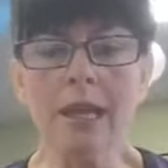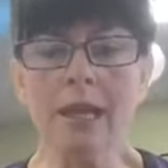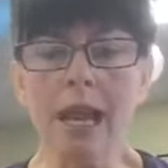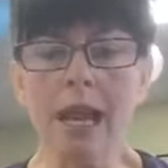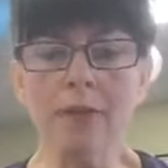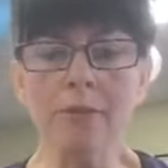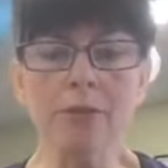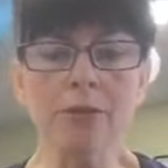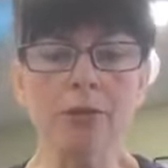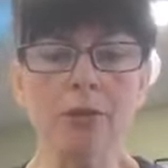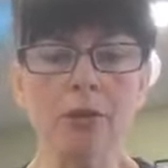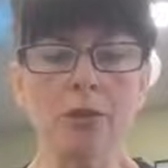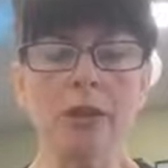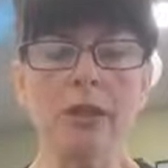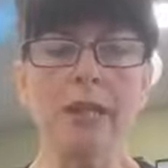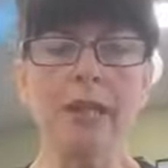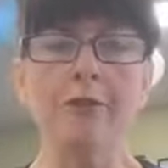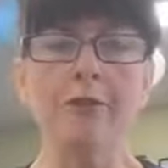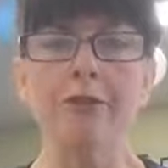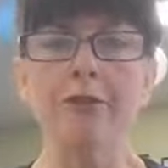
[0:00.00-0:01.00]
I'm throwing
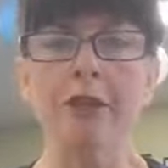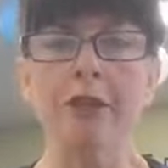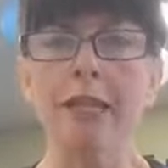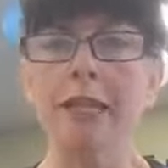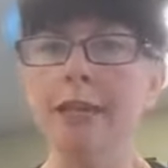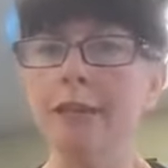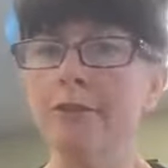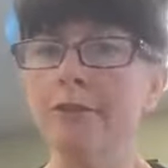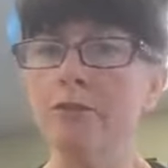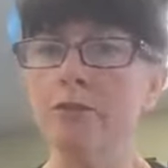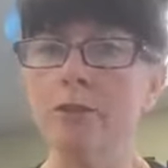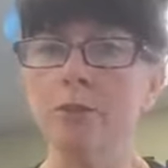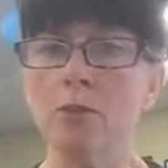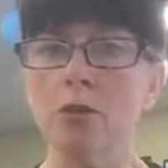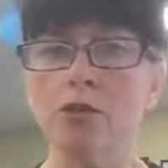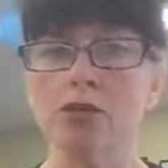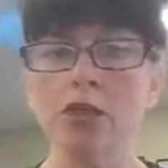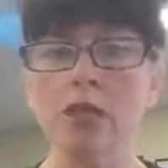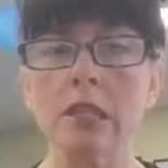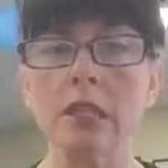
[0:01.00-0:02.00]
in a free gift with
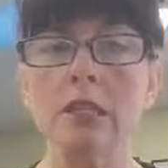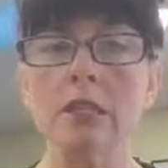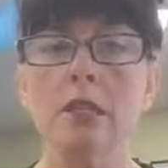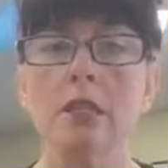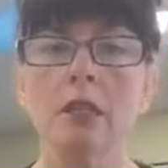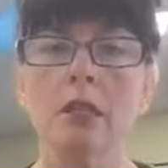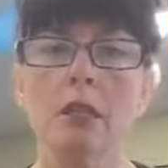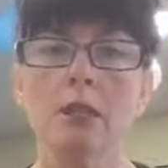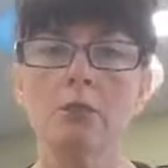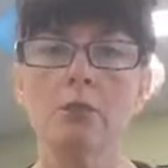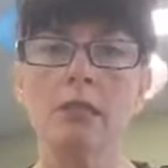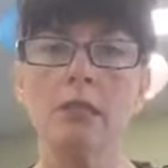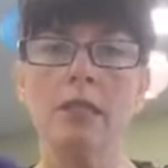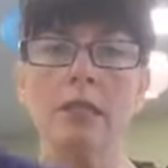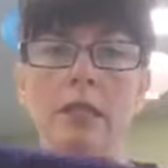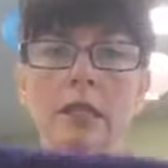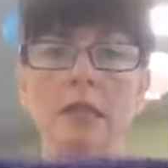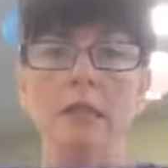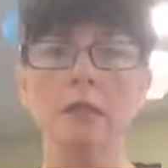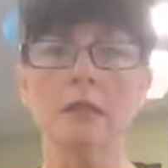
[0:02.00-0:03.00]
purchase with
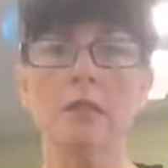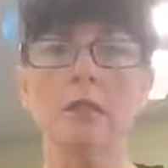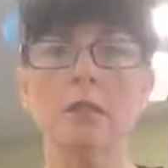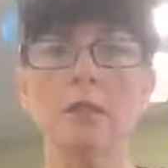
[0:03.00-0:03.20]
these